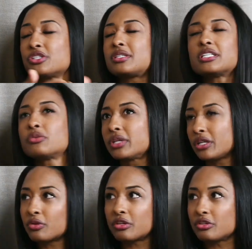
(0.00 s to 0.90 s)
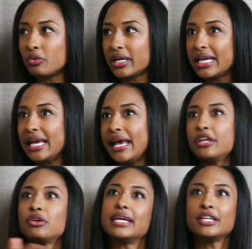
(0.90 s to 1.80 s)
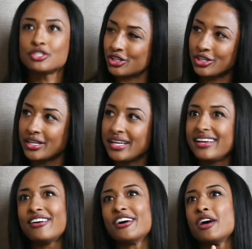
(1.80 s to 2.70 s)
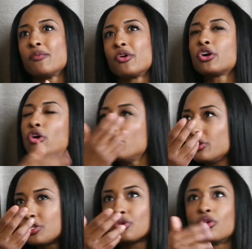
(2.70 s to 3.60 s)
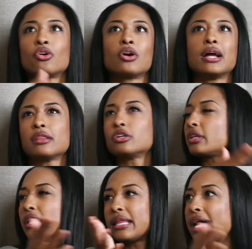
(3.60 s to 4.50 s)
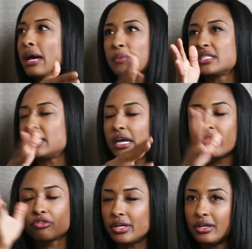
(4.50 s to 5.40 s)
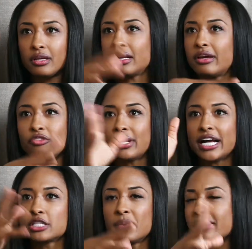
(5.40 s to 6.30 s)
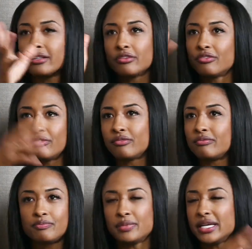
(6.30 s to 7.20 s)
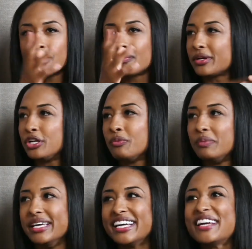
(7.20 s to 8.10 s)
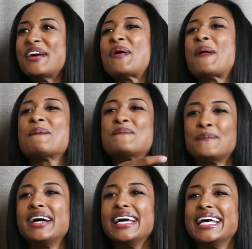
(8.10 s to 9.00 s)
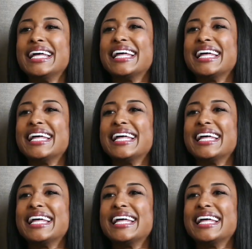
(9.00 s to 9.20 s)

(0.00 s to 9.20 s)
doesn't really know what they're doing, and you get injured, or a coach, or that happens in every aspect of being a human being. But